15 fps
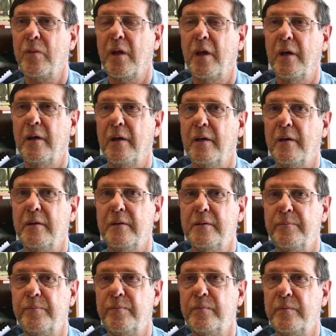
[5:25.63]

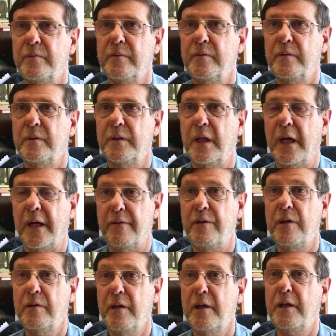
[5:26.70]
I
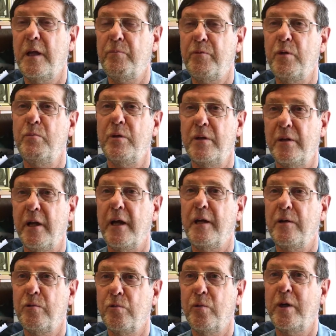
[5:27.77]
think they kept them in
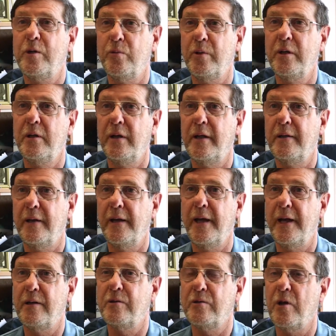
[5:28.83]
line quite well, and they
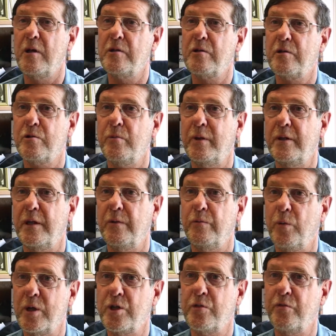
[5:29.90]
had tasks when their
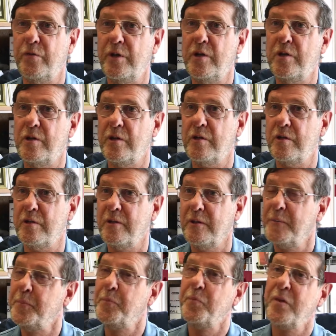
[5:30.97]
watch finishes.
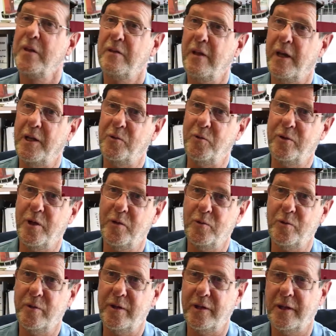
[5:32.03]
They had to go
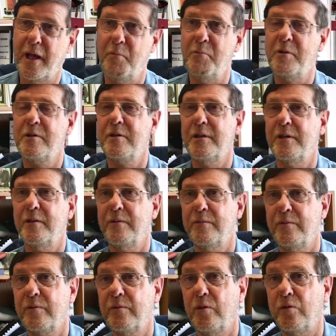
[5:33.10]
to their cabins and
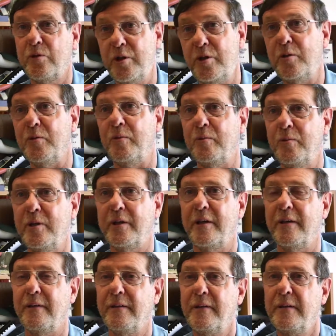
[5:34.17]
continue
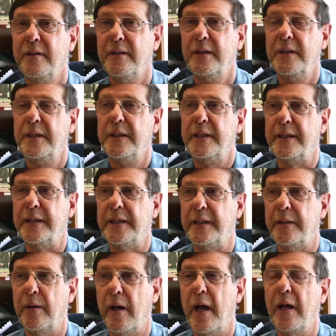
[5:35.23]
working.
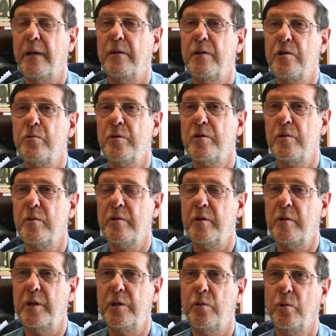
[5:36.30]
And this was
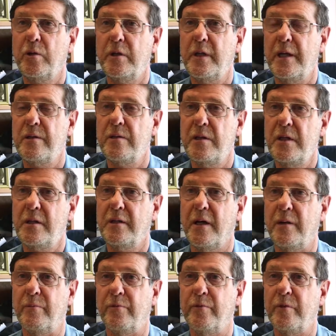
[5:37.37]
also recorded as sea
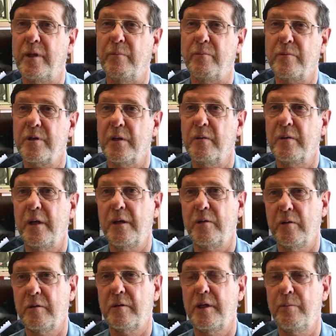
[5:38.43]
time for them, so they
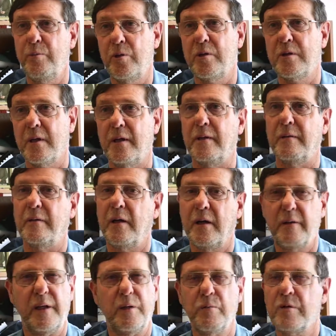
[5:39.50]
got their book signed.
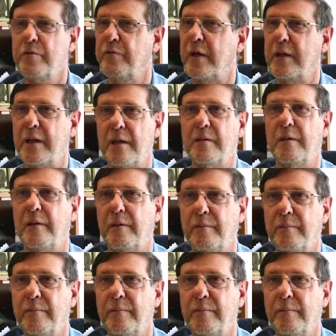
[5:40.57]
I think it was fantastic.